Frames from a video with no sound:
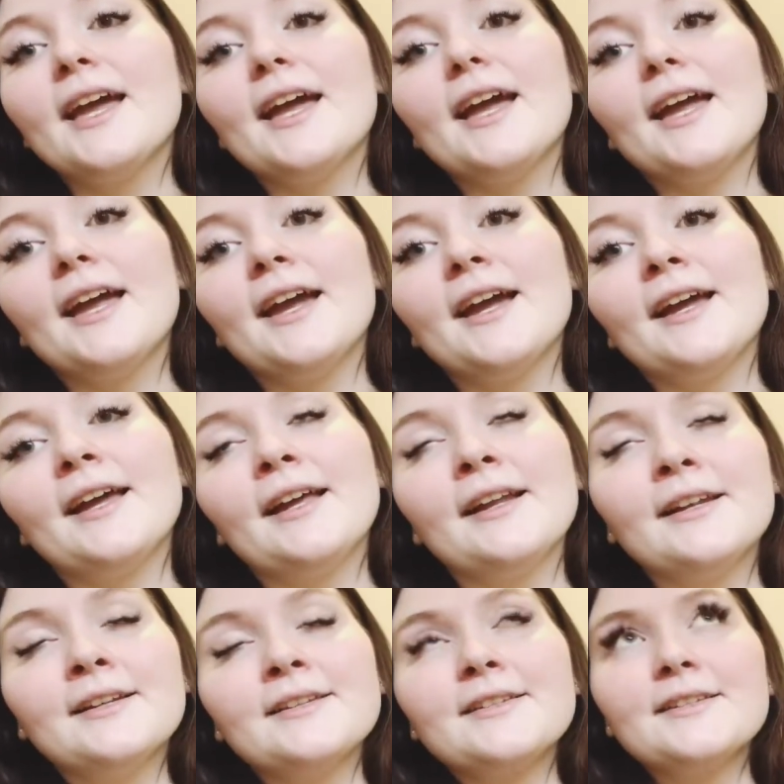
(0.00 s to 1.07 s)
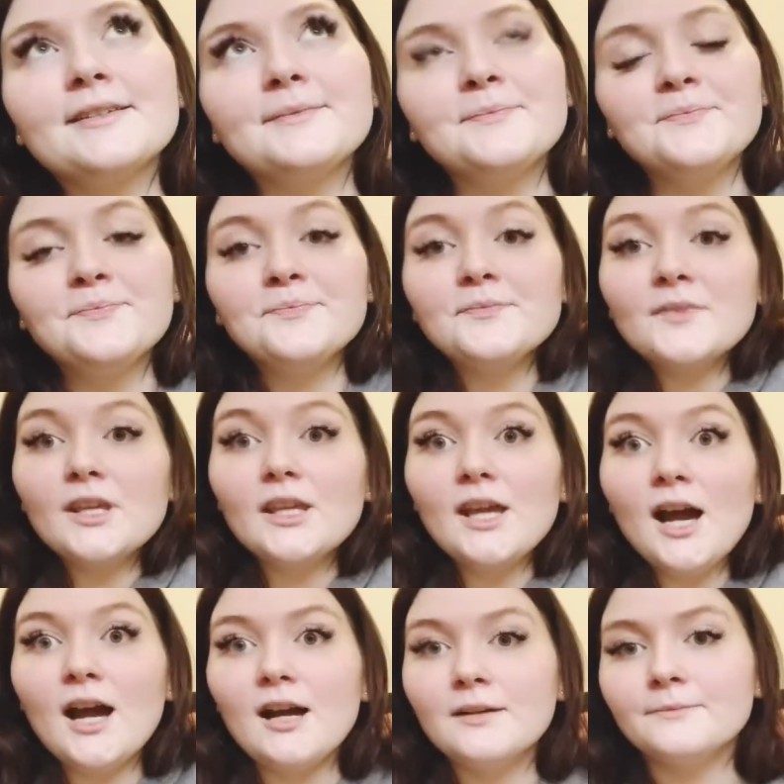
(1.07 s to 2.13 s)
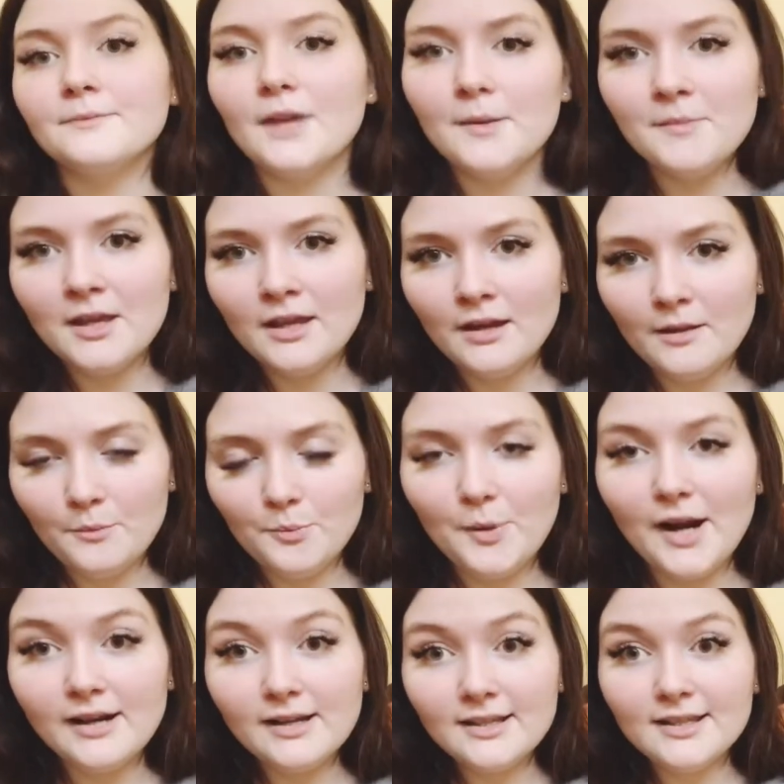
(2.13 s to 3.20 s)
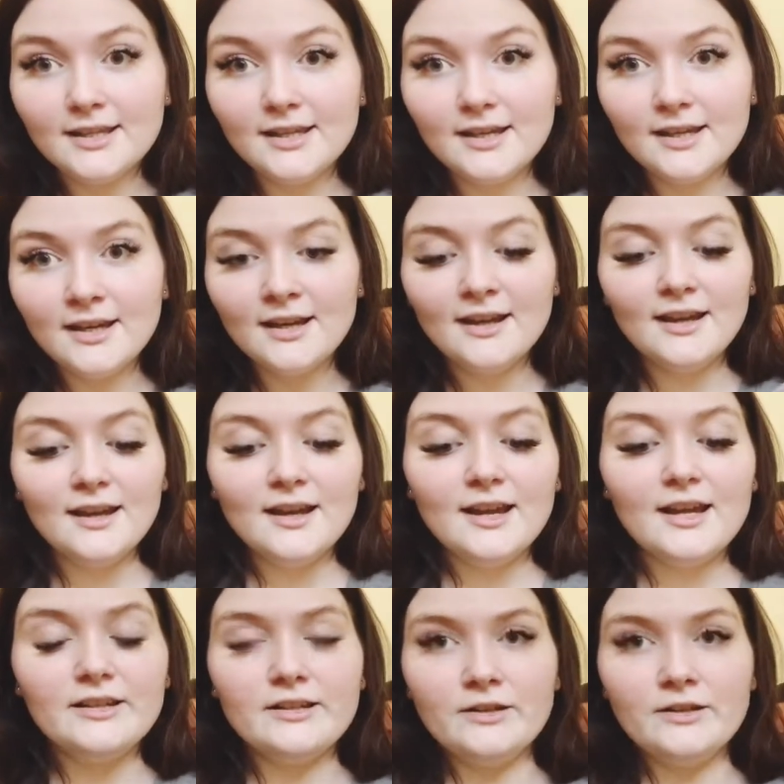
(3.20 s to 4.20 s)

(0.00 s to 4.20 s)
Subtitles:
And yeah, I mean, pregnancy is